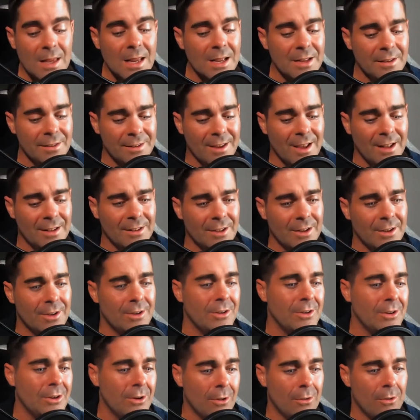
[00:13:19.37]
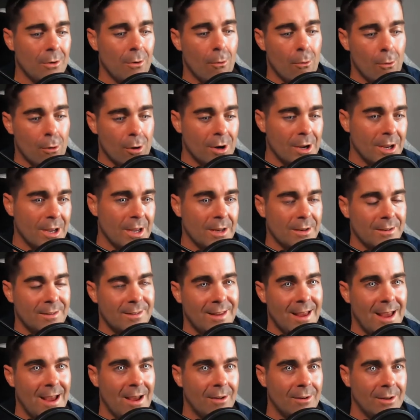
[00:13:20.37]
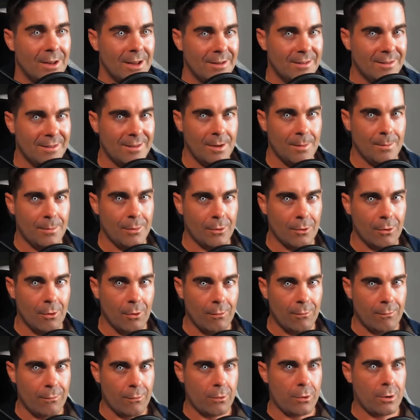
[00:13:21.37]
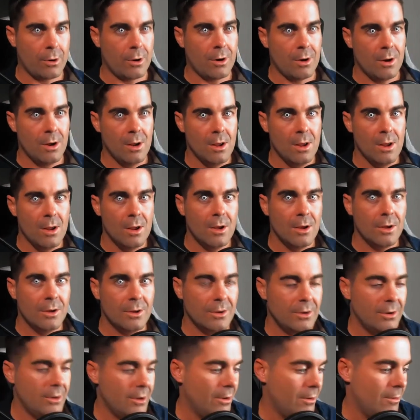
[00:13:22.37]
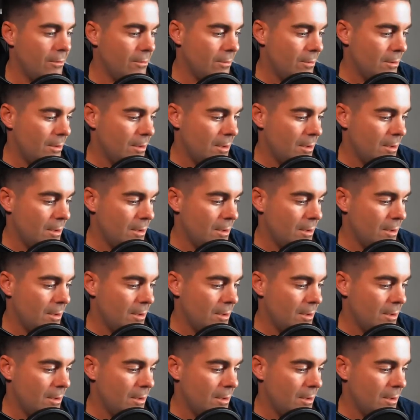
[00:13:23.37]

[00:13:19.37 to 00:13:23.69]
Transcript: it's got the, you know, the organ sound that's typical for, you know,